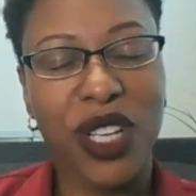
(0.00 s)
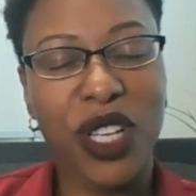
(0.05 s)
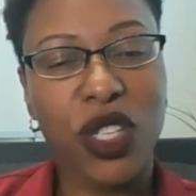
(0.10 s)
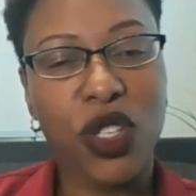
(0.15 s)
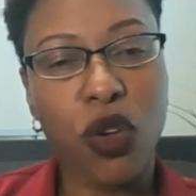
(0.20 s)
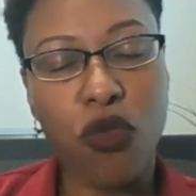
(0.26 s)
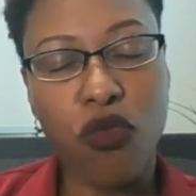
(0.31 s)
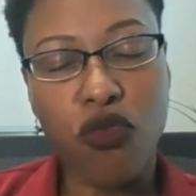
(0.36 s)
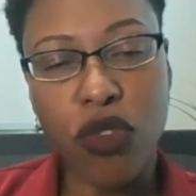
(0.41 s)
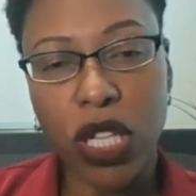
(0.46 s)

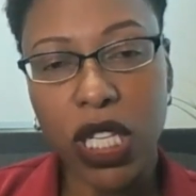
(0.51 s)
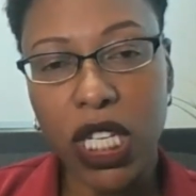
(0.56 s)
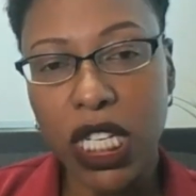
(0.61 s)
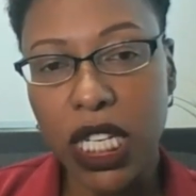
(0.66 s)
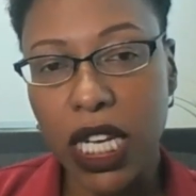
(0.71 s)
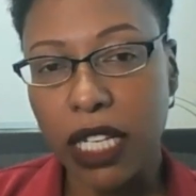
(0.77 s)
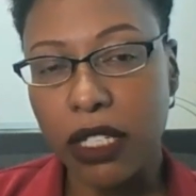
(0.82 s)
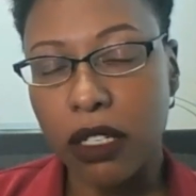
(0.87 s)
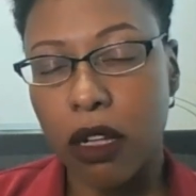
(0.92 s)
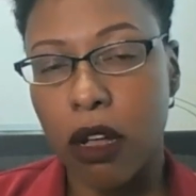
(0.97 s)
So really
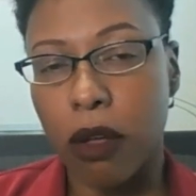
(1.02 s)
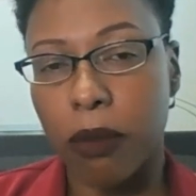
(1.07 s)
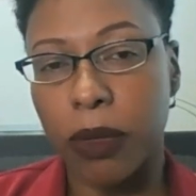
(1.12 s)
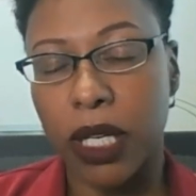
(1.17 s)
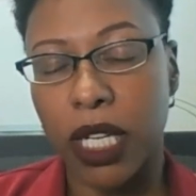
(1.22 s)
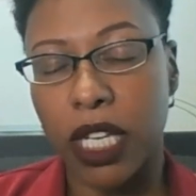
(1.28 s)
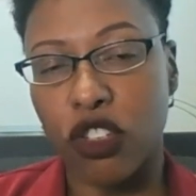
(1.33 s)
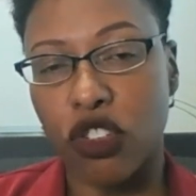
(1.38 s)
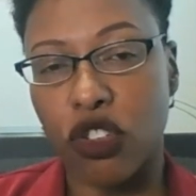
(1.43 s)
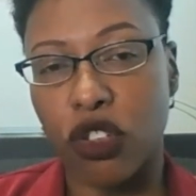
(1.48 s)
nice
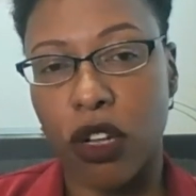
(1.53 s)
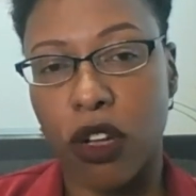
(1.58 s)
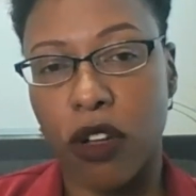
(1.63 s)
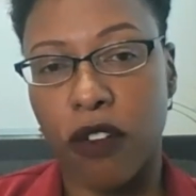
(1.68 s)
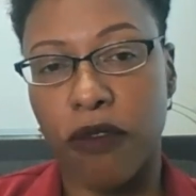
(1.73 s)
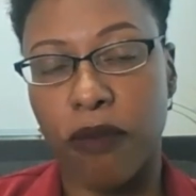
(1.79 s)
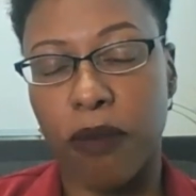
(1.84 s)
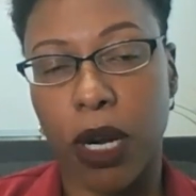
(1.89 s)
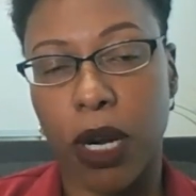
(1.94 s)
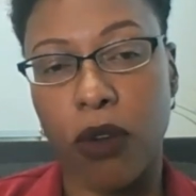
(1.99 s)
culmination
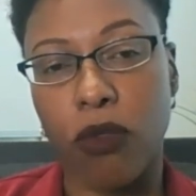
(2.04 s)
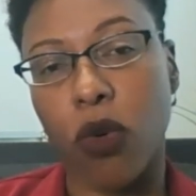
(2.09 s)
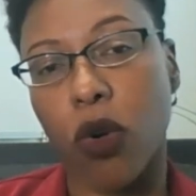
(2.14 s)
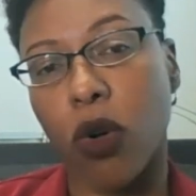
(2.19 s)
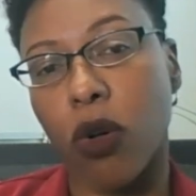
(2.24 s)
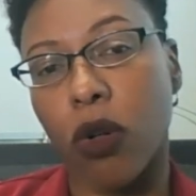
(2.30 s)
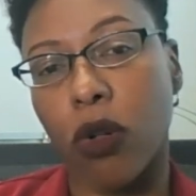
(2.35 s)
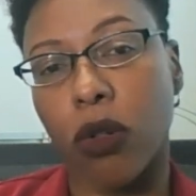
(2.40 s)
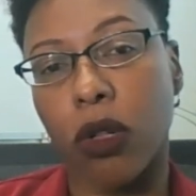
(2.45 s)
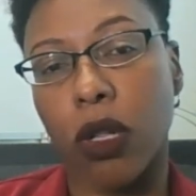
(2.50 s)
of my
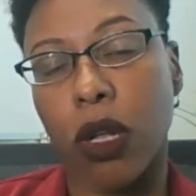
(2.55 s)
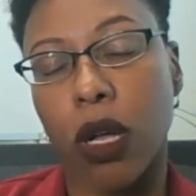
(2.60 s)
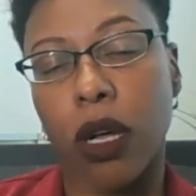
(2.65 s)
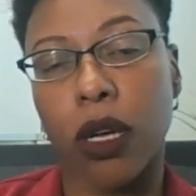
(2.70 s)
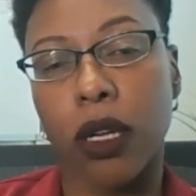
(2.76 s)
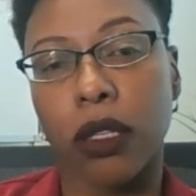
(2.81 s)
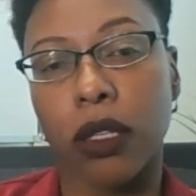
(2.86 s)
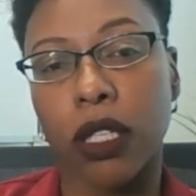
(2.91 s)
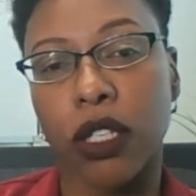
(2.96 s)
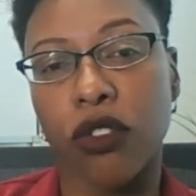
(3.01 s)
role
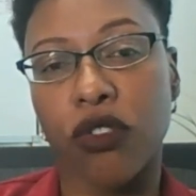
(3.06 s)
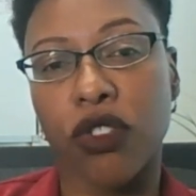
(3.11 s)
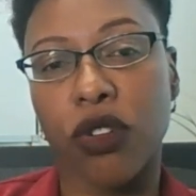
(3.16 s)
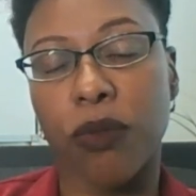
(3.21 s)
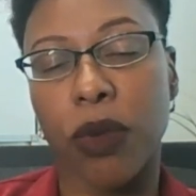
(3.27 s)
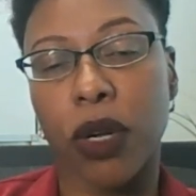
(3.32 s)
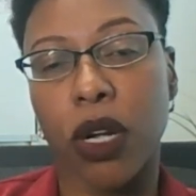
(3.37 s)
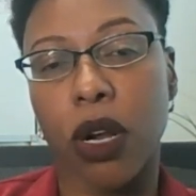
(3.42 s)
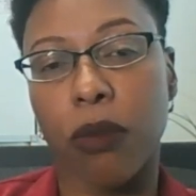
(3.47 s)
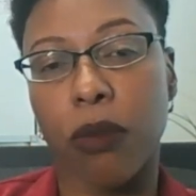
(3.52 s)
on
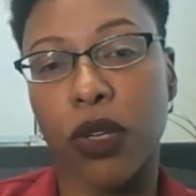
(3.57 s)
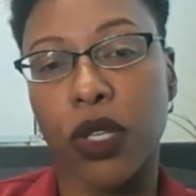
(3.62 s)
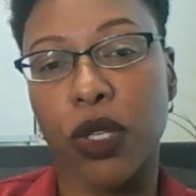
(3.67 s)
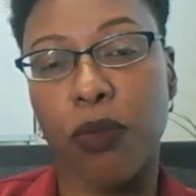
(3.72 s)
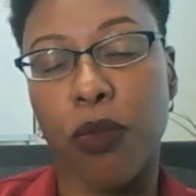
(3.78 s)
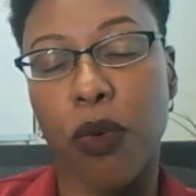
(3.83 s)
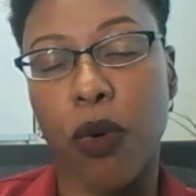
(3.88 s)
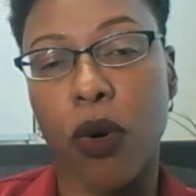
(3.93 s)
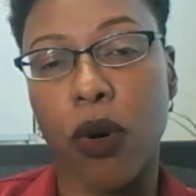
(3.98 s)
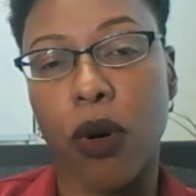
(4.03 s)
Leadership Montgomery's
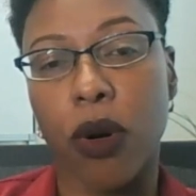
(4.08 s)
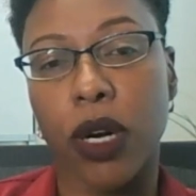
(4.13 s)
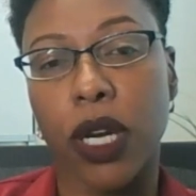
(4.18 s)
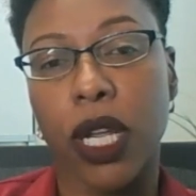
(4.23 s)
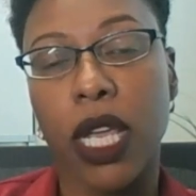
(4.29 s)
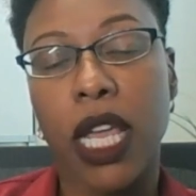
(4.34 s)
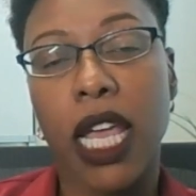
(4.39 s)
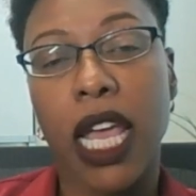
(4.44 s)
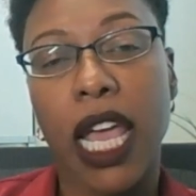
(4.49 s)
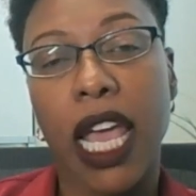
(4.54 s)
board
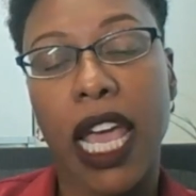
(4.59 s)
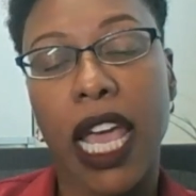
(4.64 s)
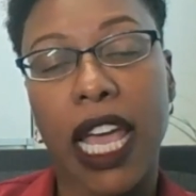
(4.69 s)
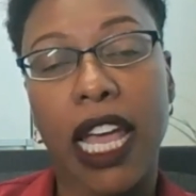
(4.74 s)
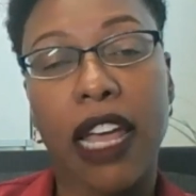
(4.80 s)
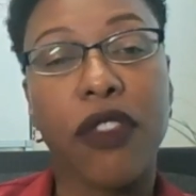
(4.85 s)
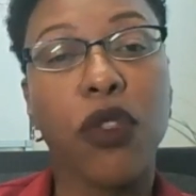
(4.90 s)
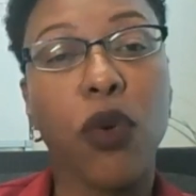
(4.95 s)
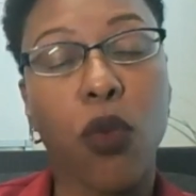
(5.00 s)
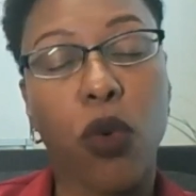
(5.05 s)

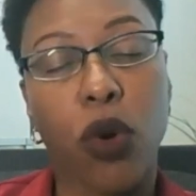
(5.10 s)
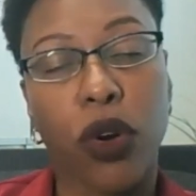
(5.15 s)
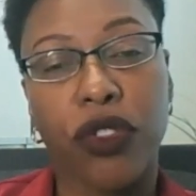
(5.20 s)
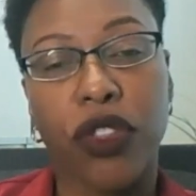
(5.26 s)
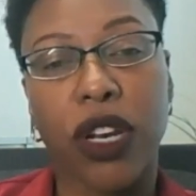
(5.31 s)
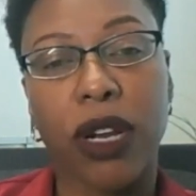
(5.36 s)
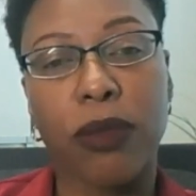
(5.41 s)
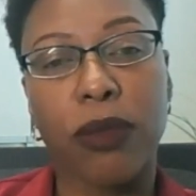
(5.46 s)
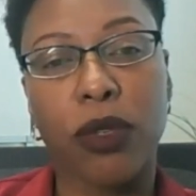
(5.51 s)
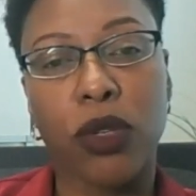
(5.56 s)
and the work
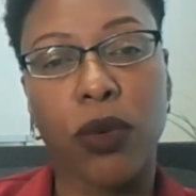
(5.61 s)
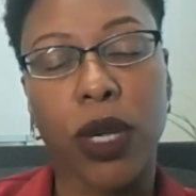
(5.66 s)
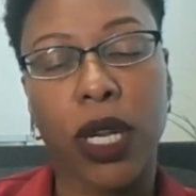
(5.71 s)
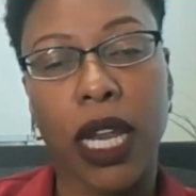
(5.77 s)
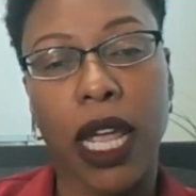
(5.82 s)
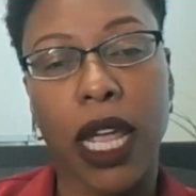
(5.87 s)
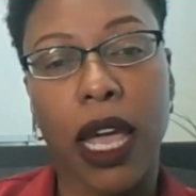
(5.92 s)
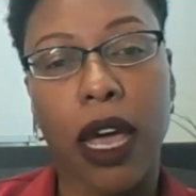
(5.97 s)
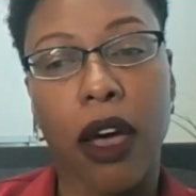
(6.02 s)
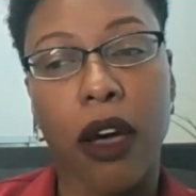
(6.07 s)
that I'm doing
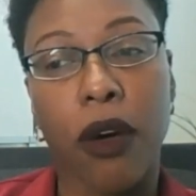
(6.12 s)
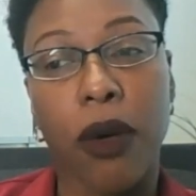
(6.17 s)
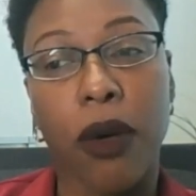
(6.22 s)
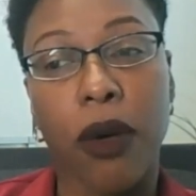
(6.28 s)
now.